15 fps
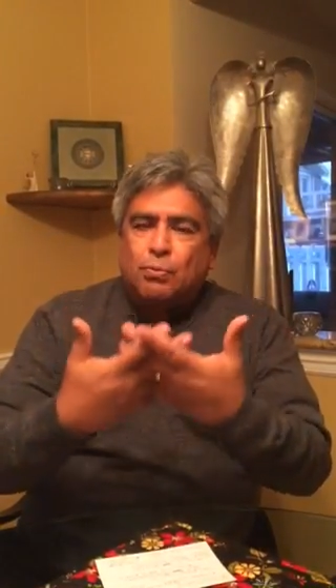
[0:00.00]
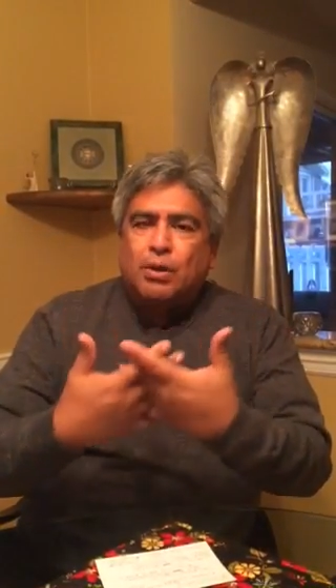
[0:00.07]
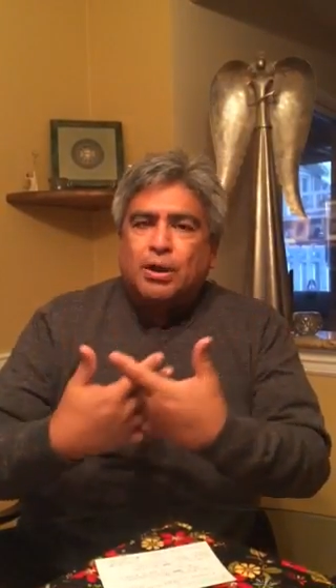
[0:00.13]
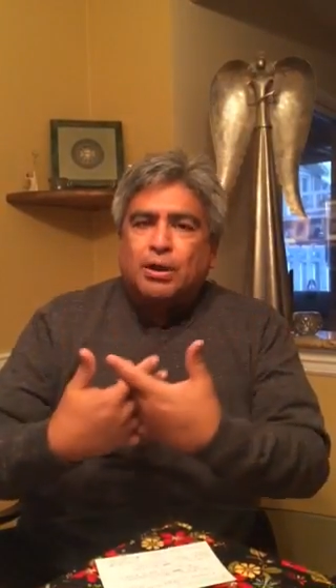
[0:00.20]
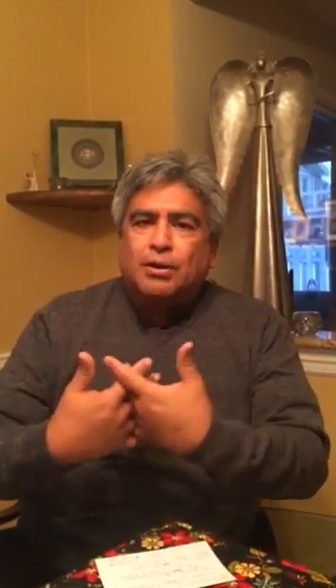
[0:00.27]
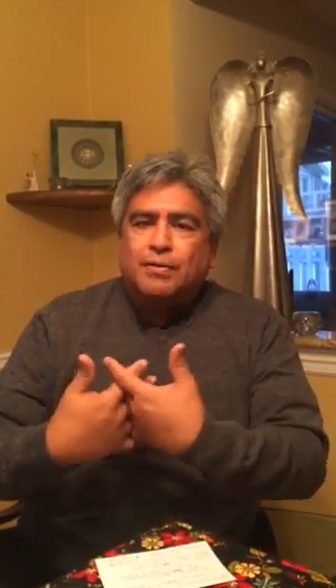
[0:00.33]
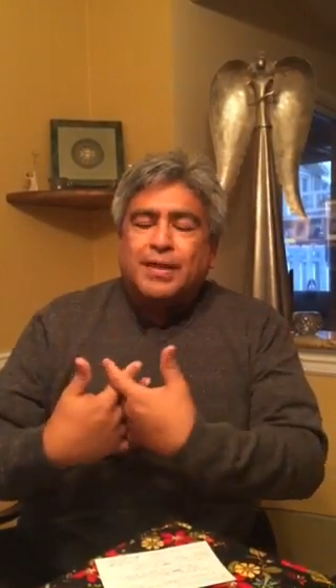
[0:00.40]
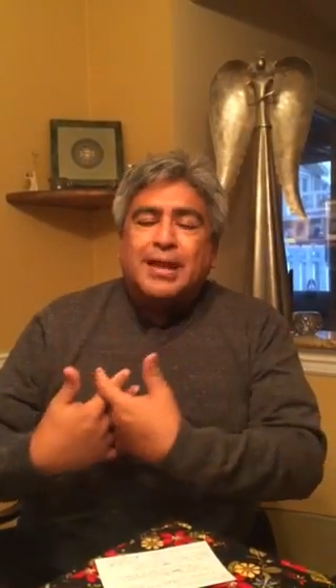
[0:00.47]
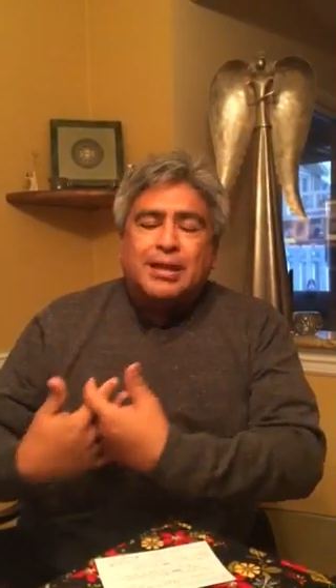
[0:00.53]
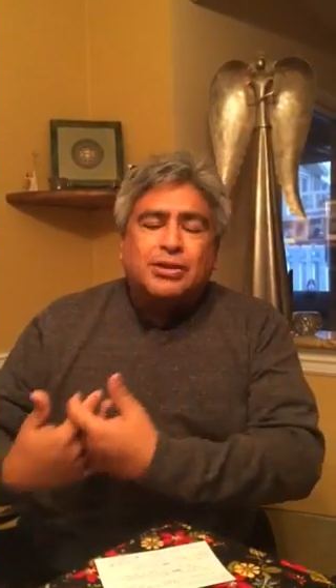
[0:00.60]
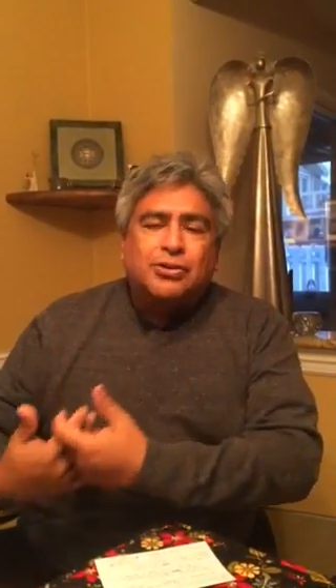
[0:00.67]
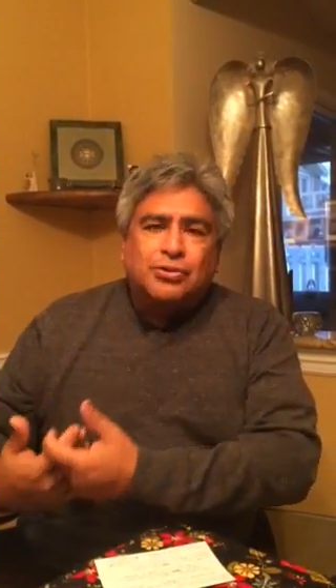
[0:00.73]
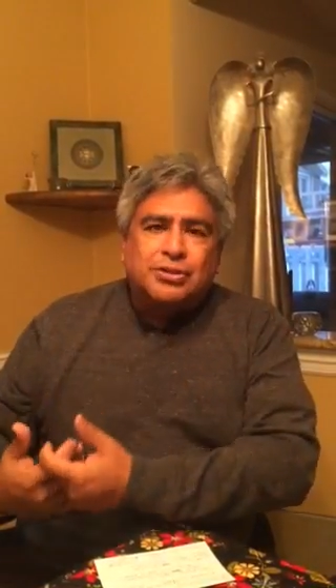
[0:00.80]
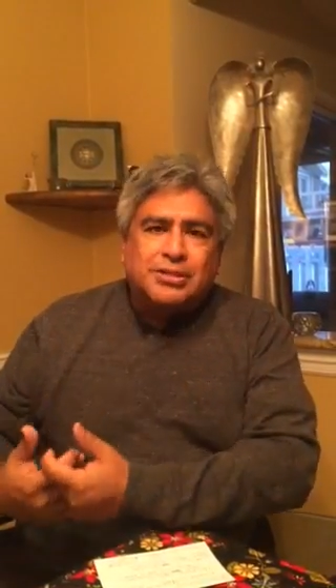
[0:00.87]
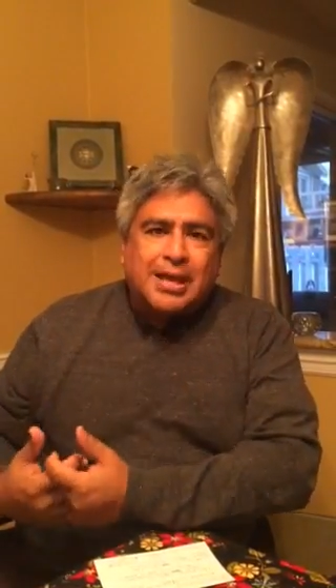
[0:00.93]
where they
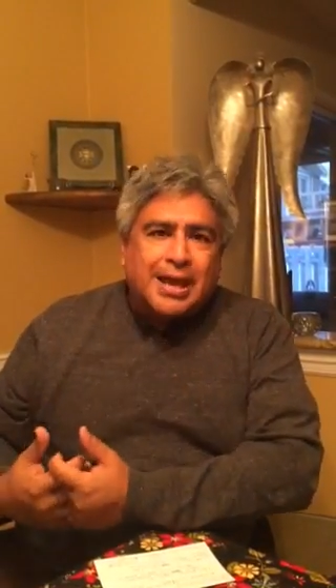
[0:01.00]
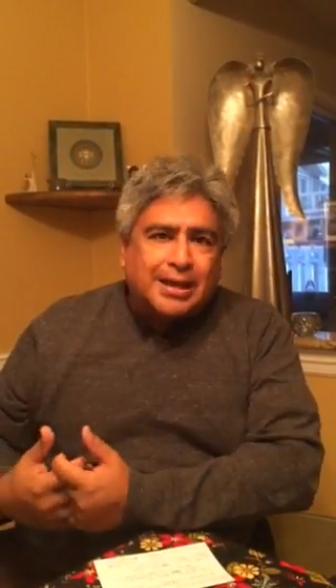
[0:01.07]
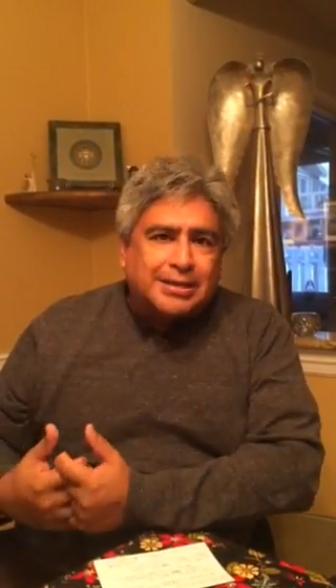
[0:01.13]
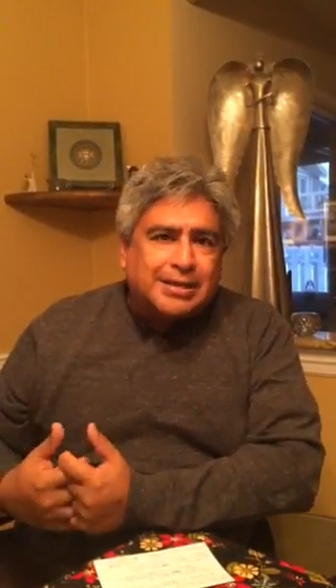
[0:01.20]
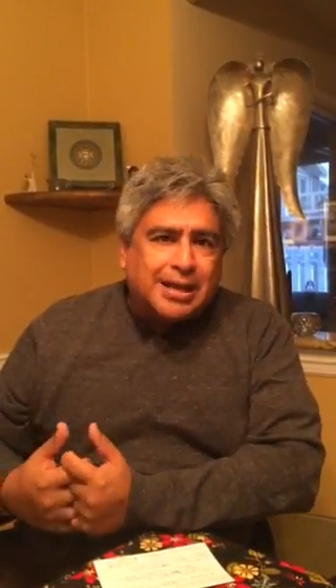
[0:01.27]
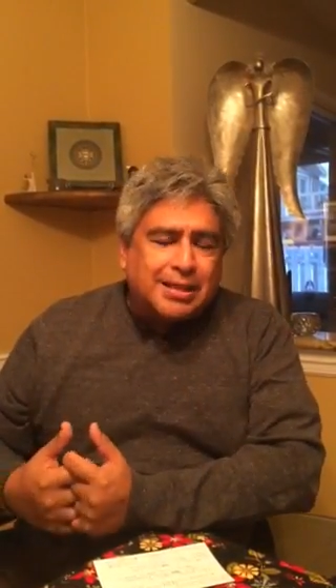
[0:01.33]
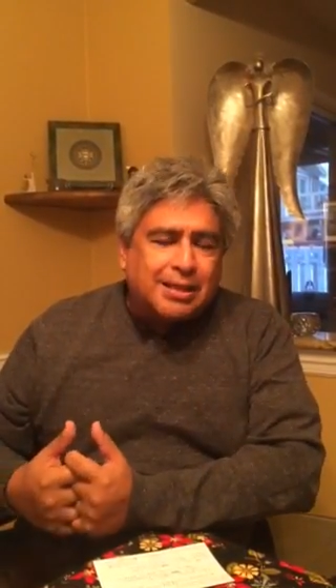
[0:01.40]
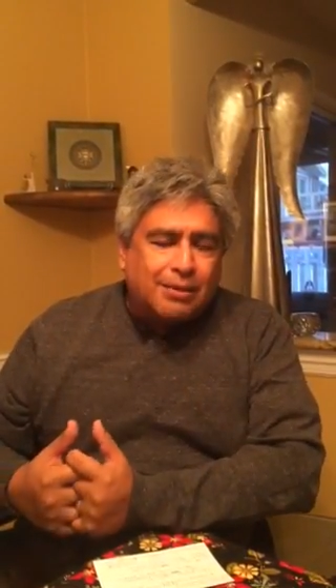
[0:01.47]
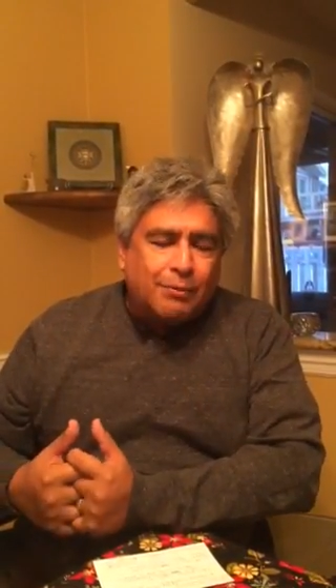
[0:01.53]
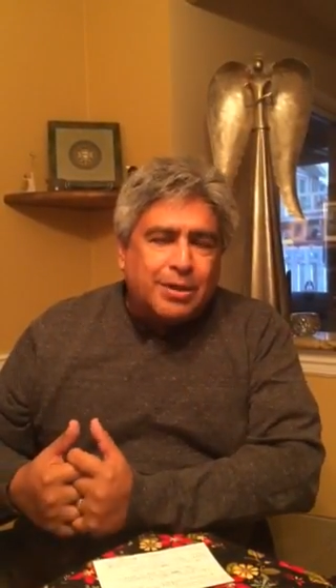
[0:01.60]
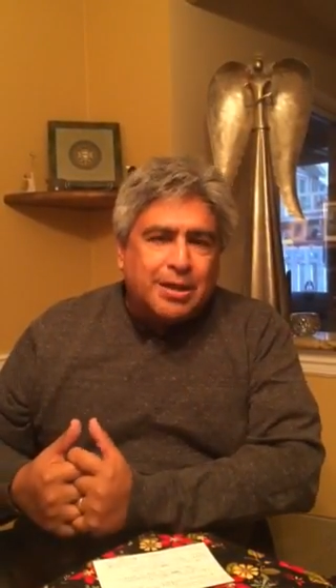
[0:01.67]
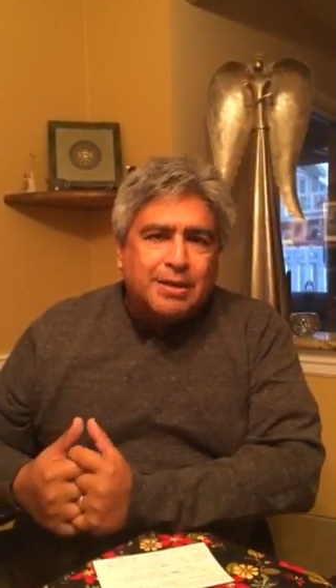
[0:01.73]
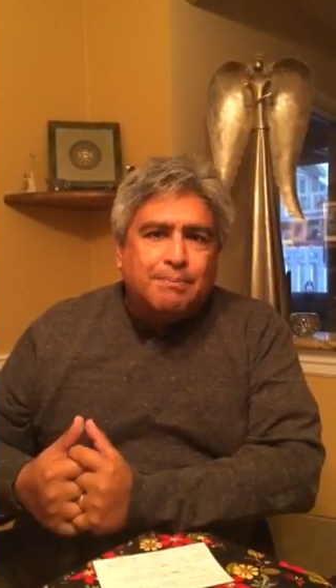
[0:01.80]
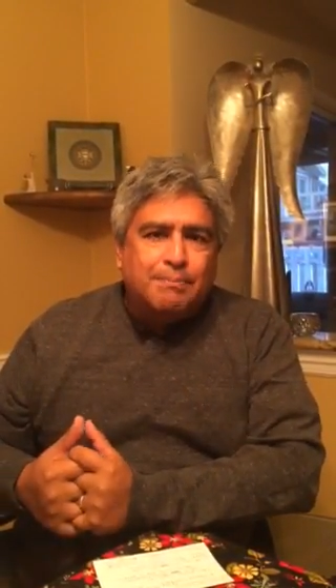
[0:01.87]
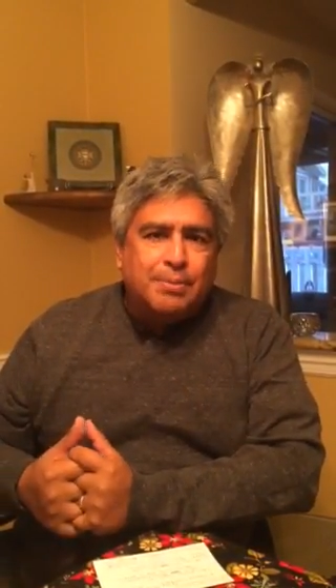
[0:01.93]
intersect and that
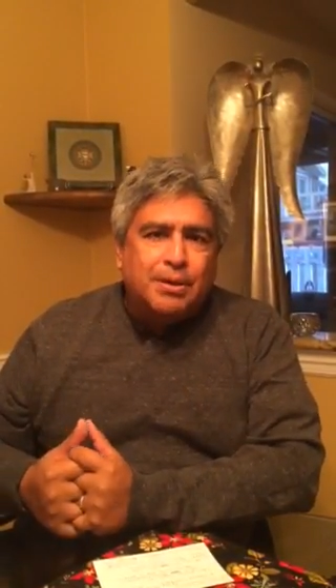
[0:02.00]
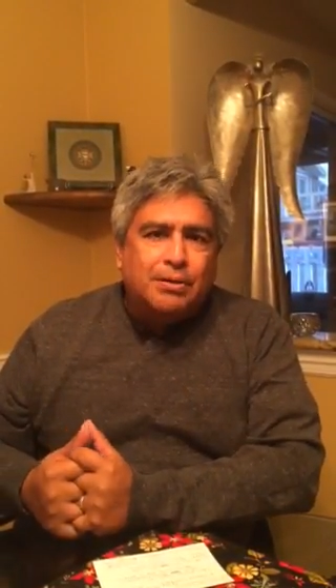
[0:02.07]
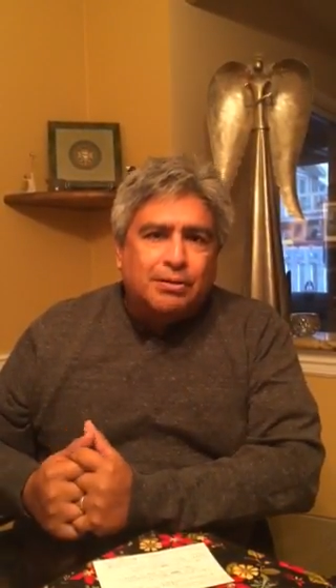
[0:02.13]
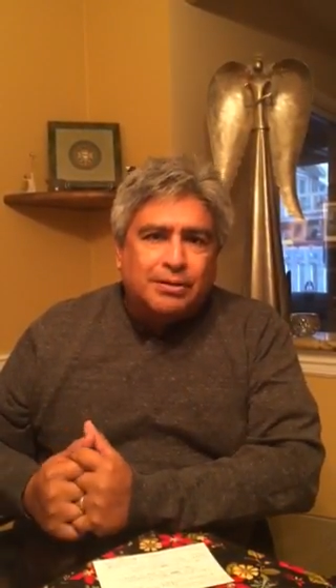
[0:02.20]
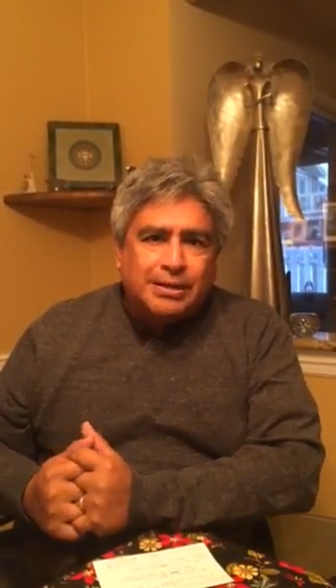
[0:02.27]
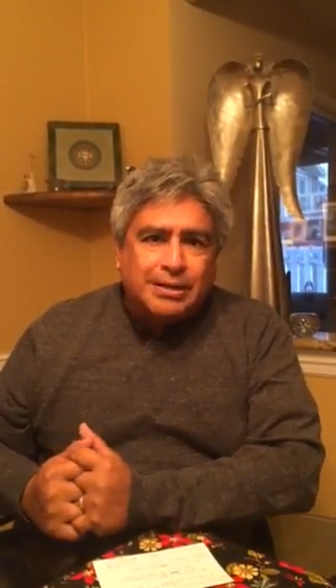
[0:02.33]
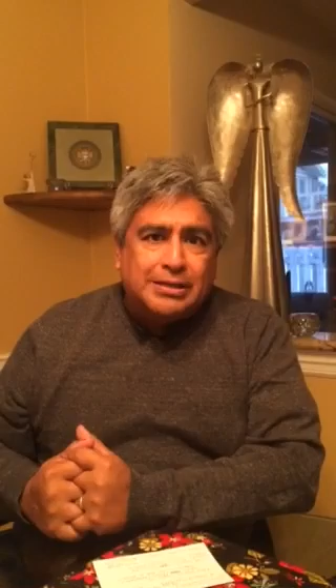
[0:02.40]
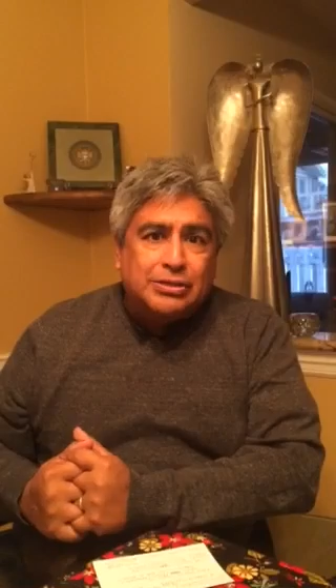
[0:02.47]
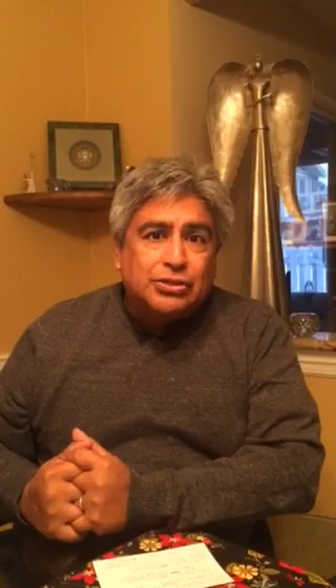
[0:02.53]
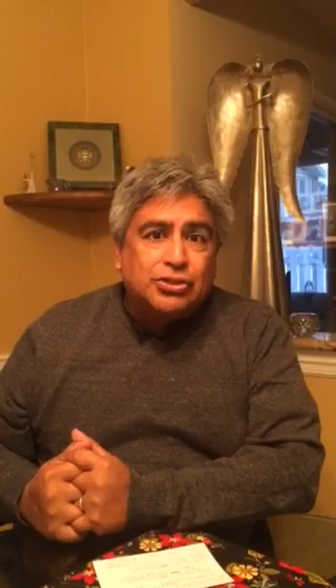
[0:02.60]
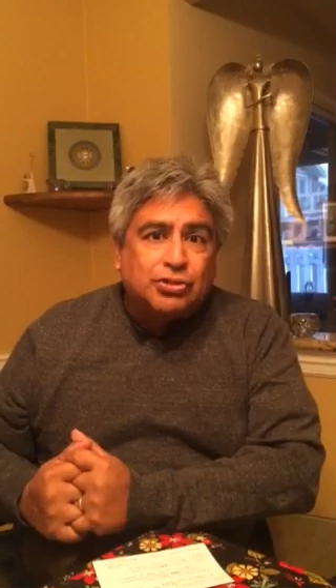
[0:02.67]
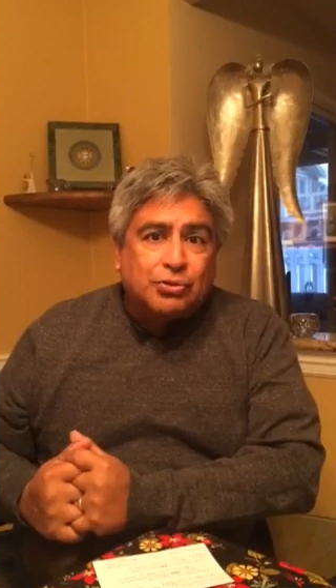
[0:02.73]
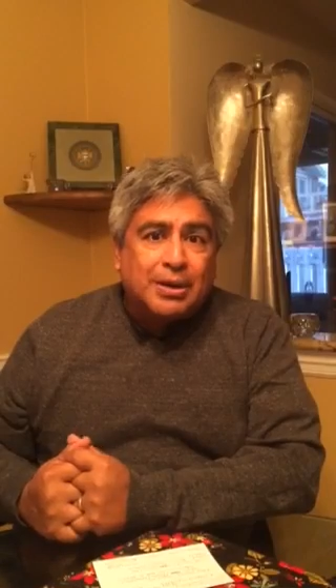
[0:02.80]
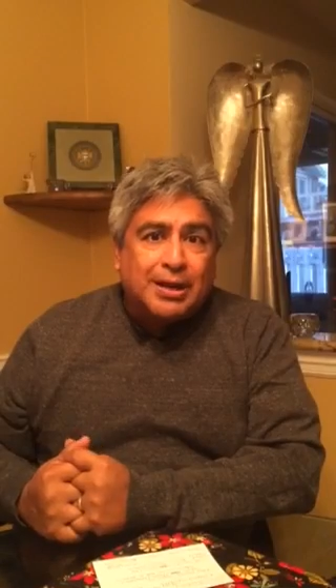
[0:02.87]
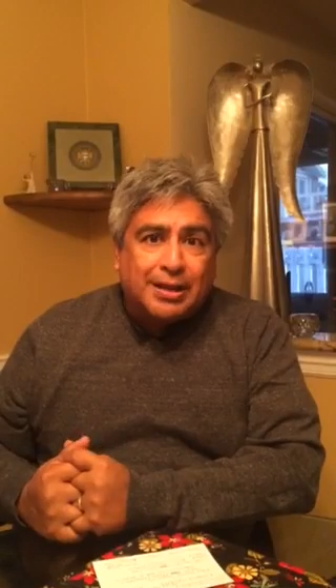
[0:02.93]
we can build in
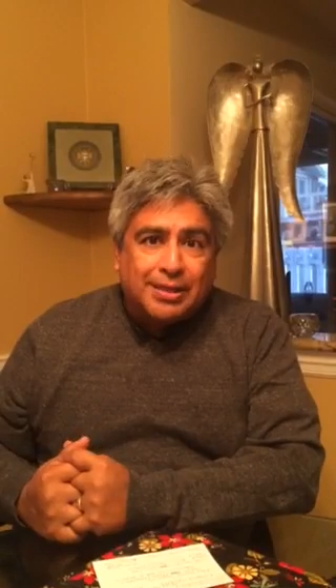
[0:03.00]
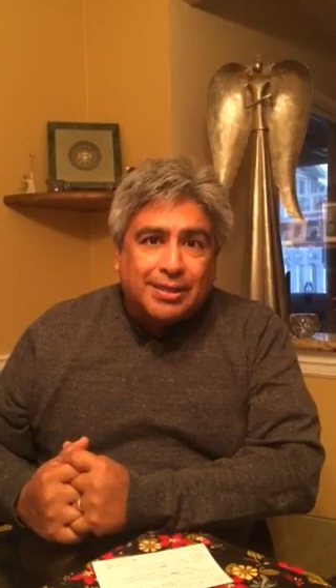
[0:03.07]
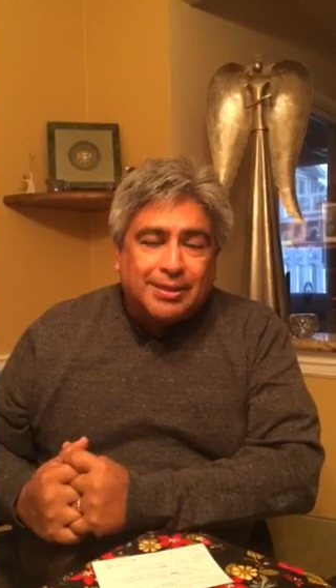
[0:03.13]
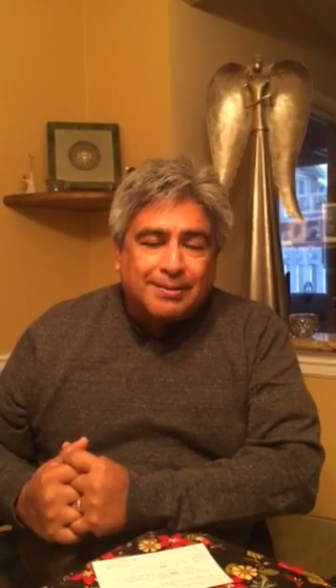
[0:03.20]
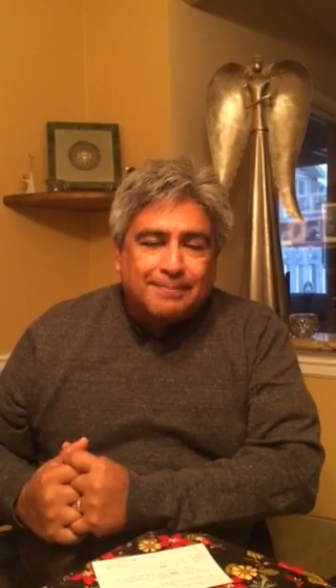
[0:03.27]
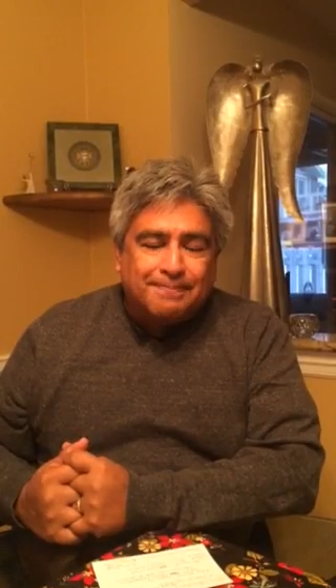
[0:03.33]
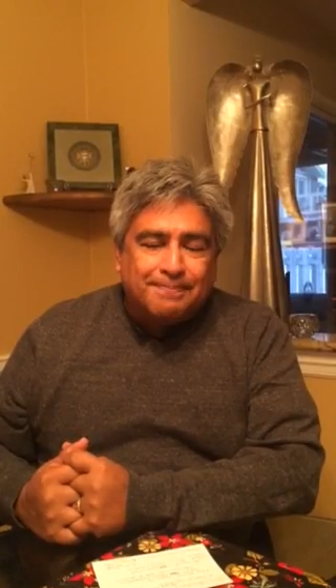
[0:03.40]
strength.